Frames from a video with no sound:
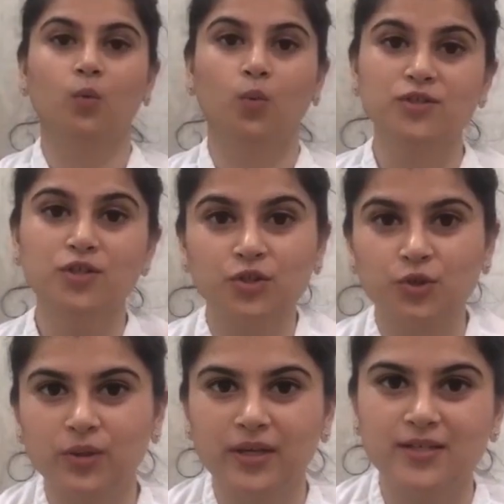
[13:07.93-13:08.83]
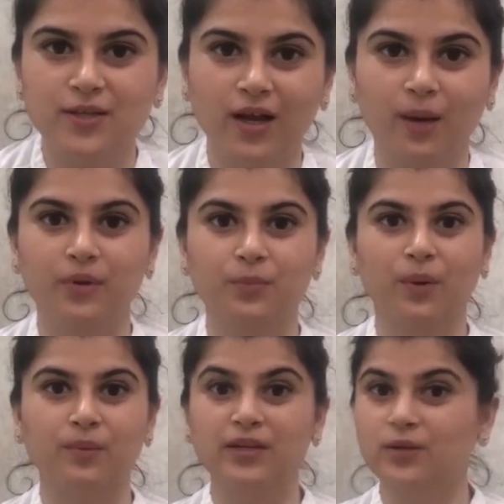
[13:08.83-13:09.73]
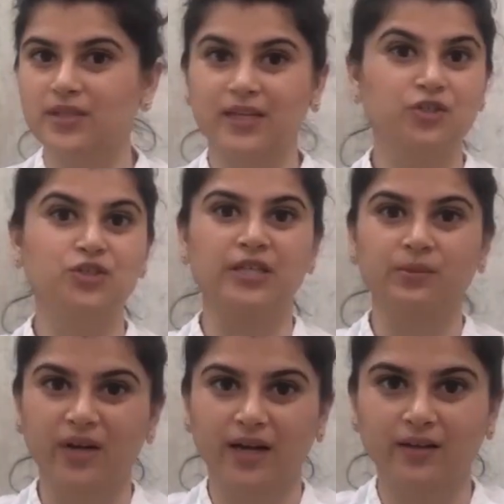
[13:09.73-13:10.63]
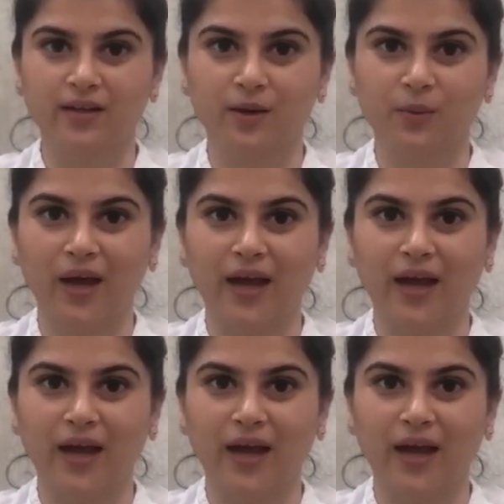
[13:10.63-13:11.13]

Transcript: Once you're through this, your cupboard probably looks like a dream right now,